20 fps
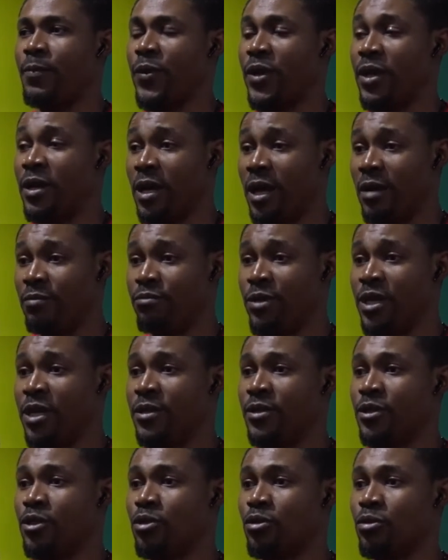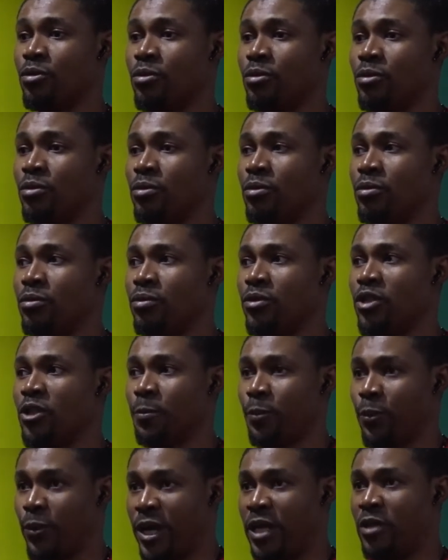being a means to
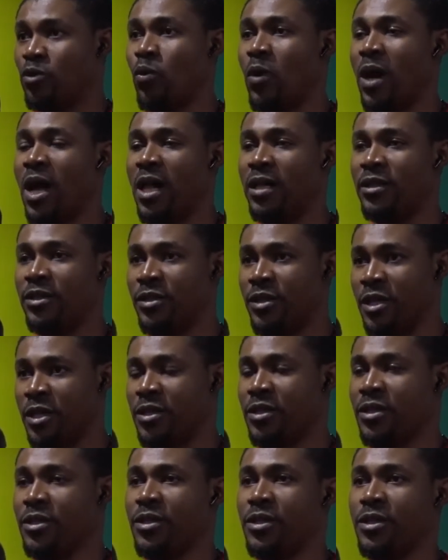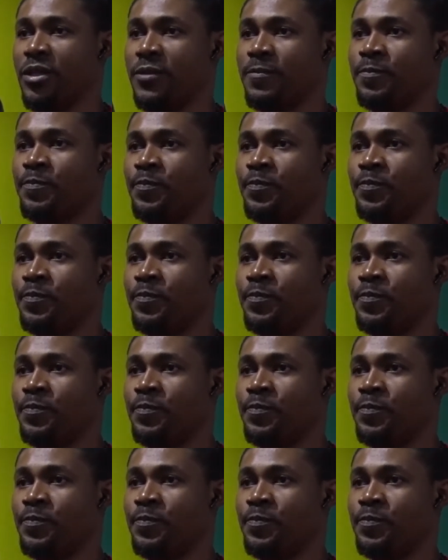spread this